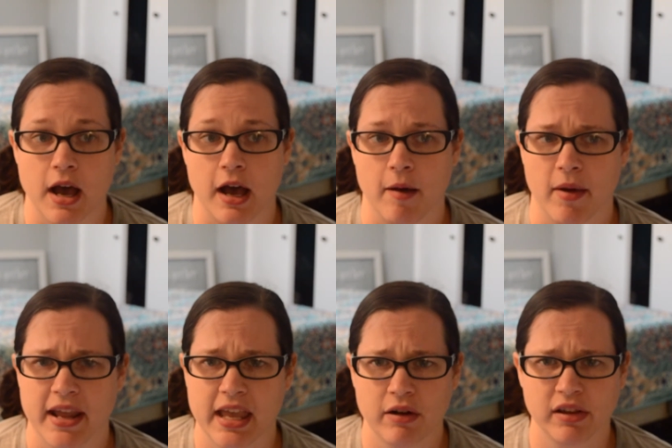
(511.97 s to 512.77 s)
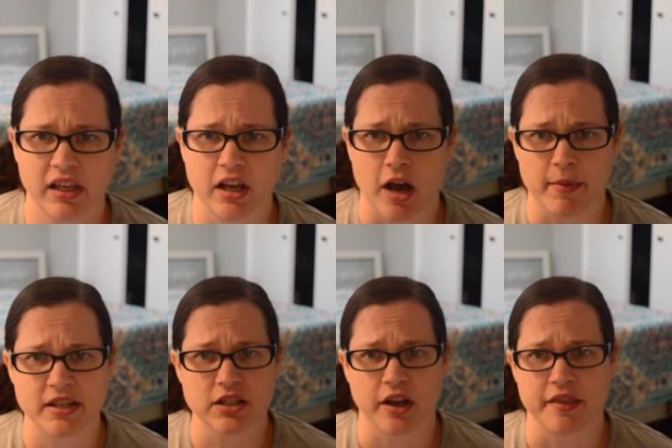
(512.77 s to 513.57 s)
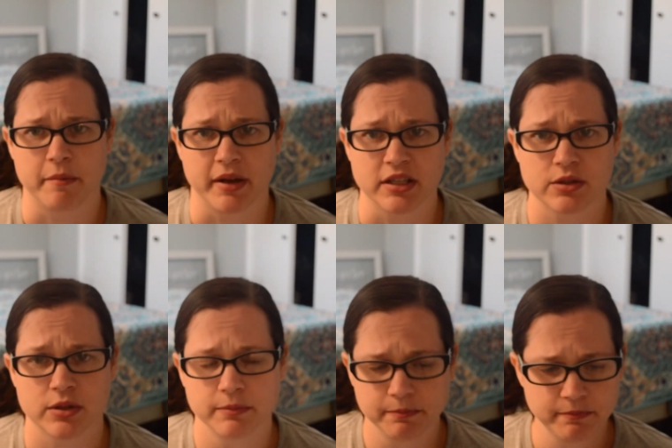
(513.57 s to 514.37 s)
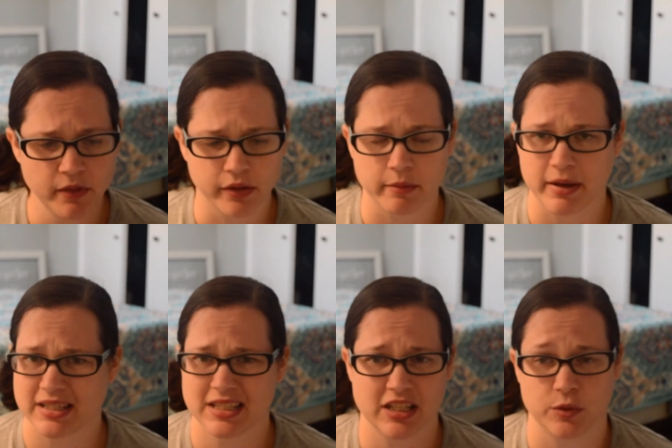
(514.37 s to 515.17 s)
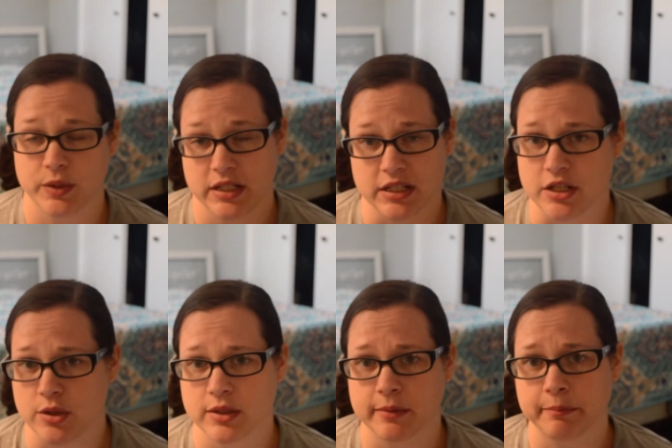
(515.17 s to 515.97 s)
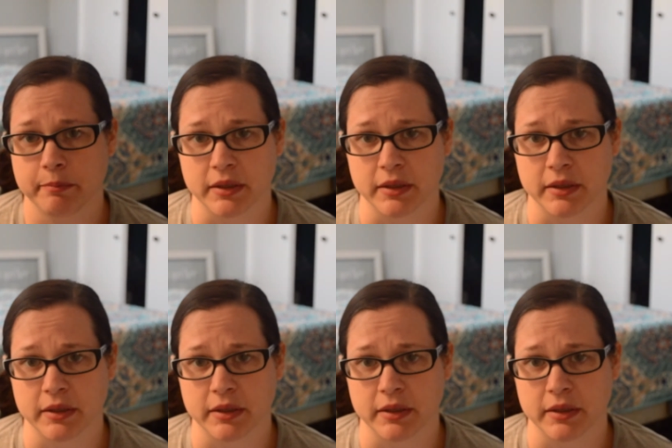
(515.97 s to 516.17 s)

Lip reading: I can't really comment on the buses because we didn't use them,